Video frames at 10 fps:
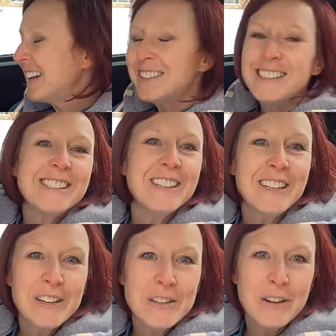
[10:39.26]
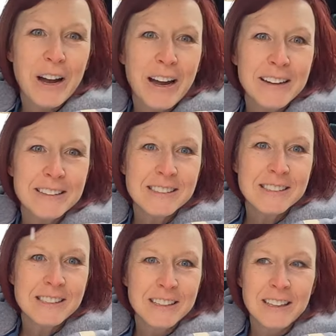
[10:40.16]
I could still hear you
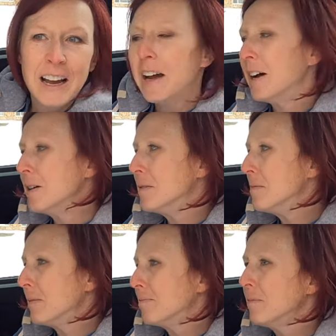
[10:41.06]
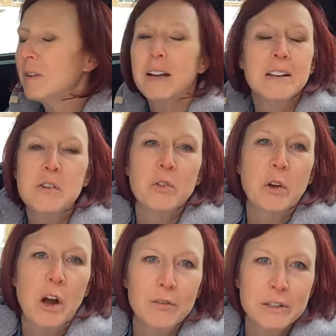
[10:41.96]
guys. I didn't know what
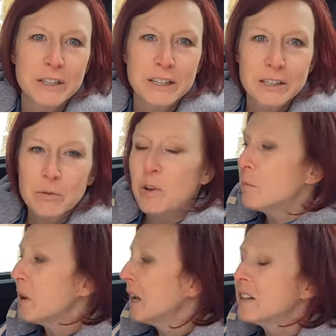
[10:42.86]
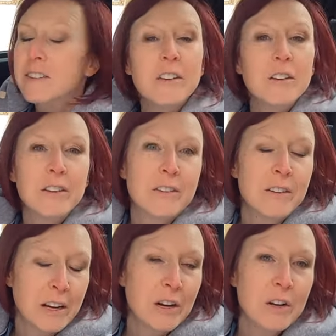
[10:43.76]
the conversation was, but I could still
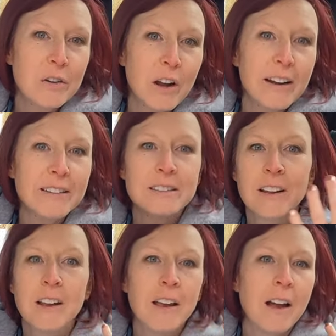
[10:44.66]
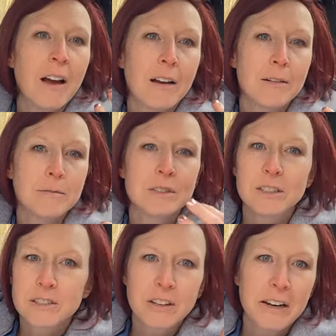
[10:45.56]
hear you guys
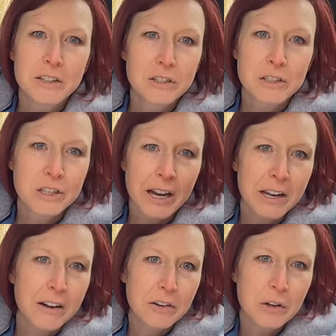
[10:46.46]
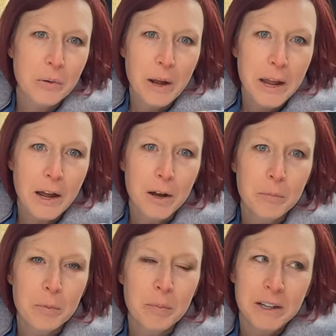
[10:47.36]
just kind of chit-chatting on your way
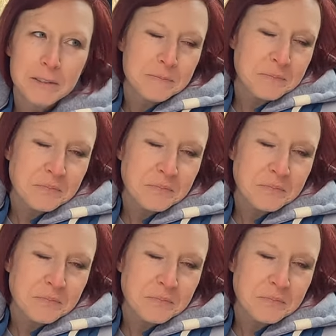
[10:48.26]
up. But